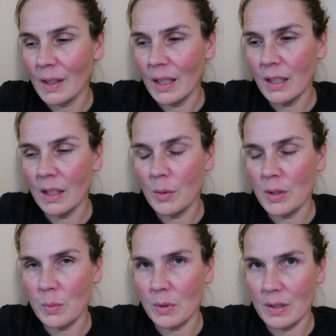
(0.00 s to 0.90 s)
it
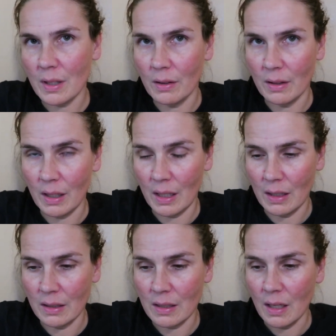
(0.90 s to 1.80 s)
always works out in the
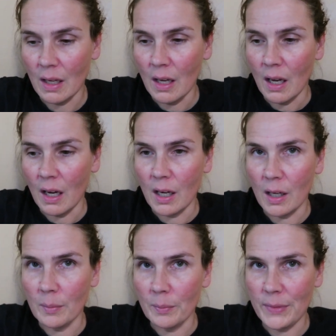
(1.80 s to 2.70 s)
end.
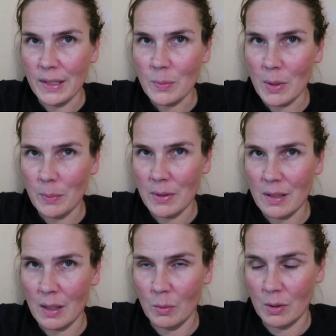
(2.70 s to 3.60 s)
These puppies,
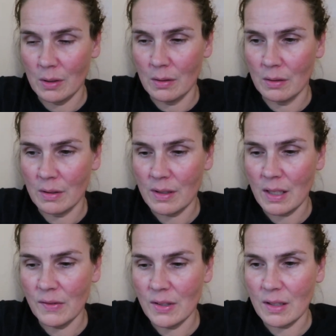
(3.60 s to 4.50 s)
I would,
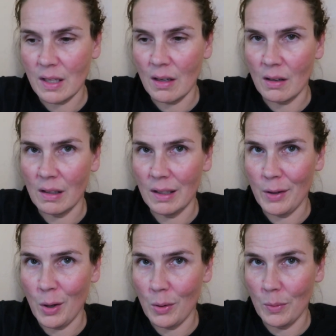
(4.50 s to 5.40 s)
safe to say, all have
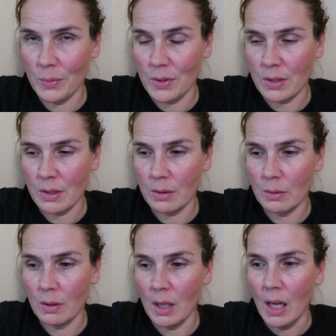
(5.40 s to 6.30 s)
homes
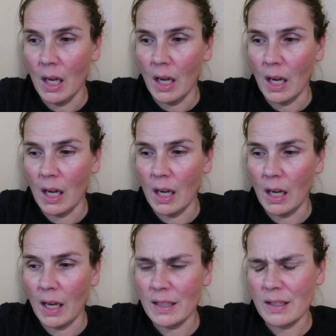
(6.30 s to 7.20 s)
too.
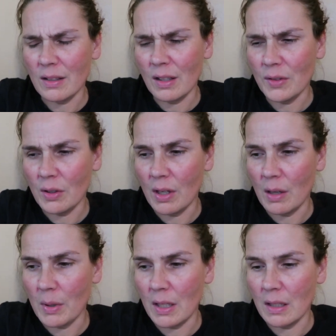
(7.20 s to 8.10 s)
I'd still have to go
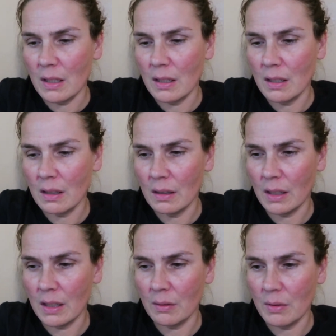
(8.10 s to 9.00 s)
down my
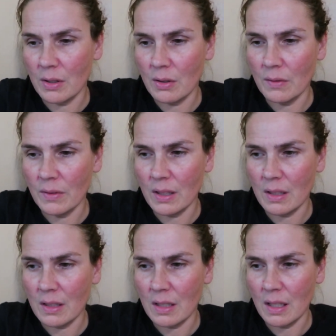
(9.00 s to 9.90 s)
like reserve
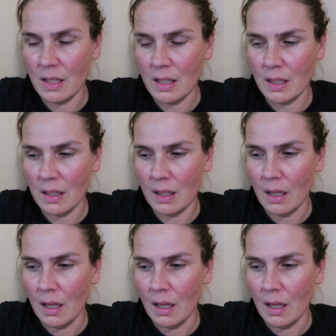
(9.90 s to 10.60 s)
list and